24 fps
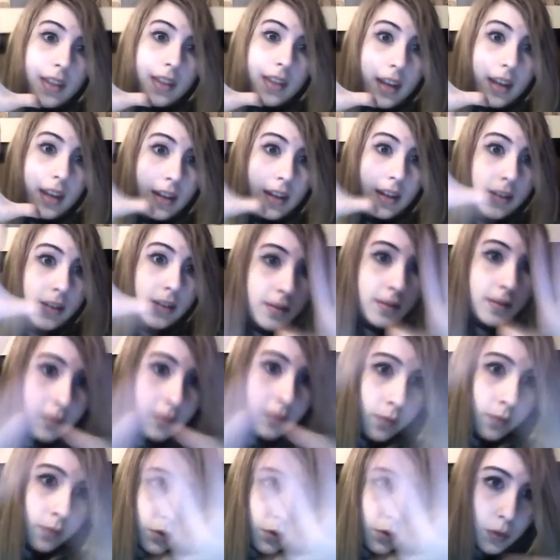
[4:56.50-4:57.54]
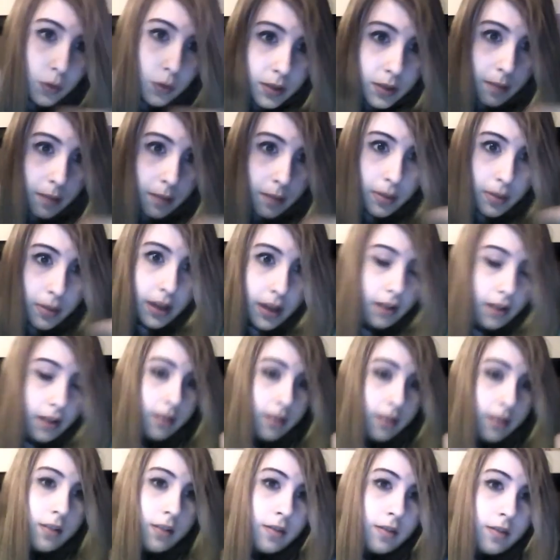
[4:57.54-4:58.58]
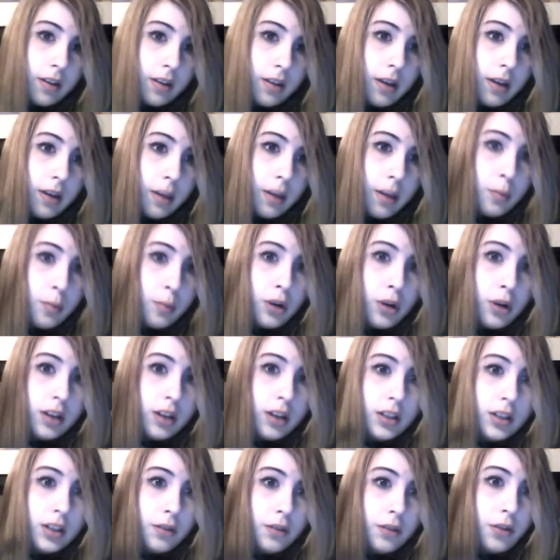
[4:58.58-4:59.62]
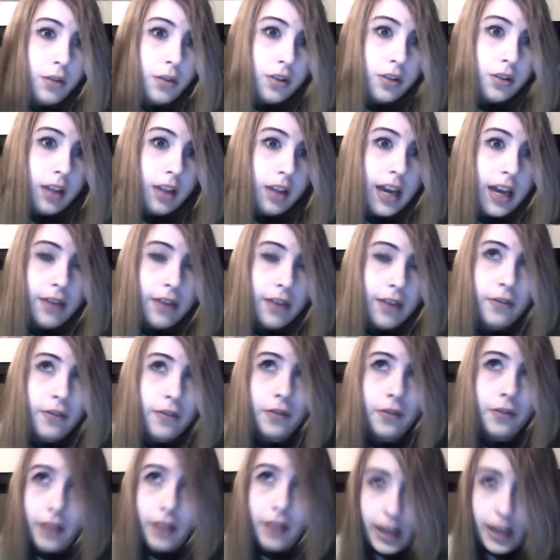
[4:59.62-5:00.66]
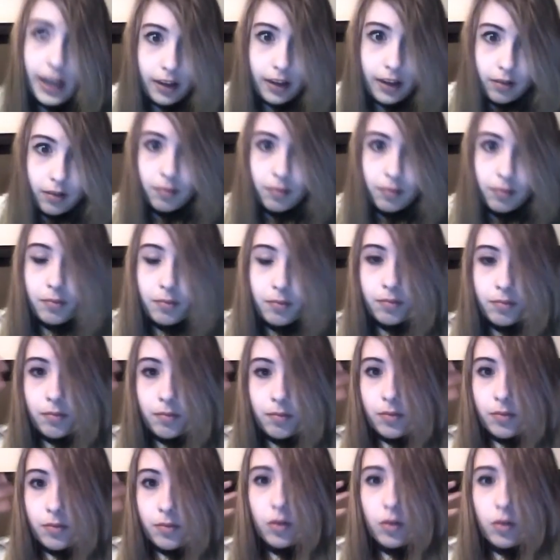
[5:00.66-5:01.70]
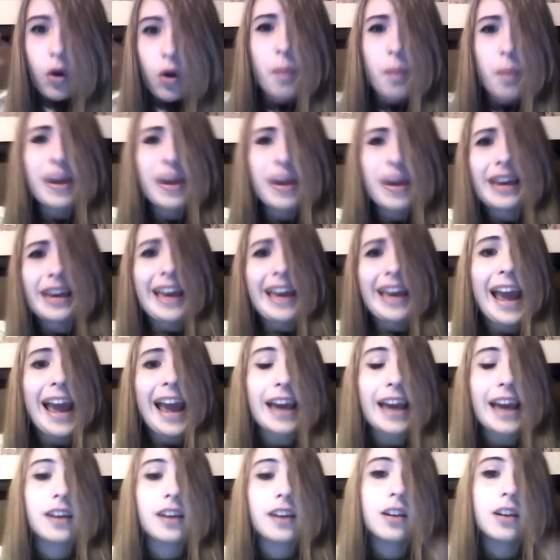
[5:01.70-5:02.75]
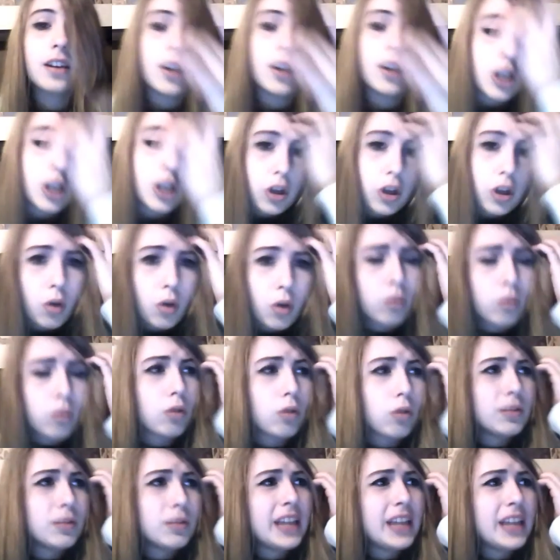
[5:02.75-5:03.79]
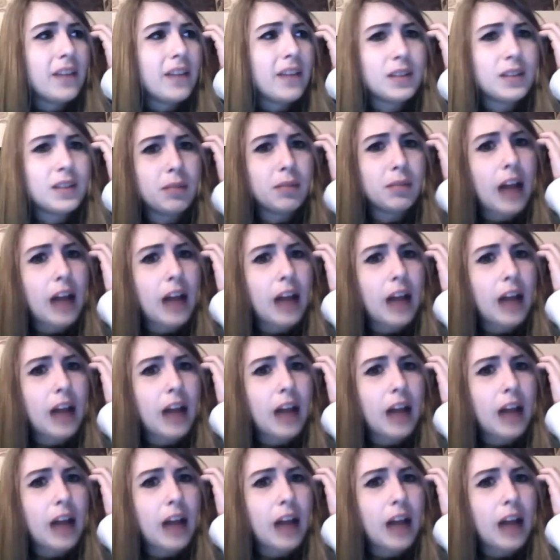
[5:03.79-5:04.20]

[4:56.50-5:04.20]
can do something productive with your life. Like, go bake a cake. Go, go save some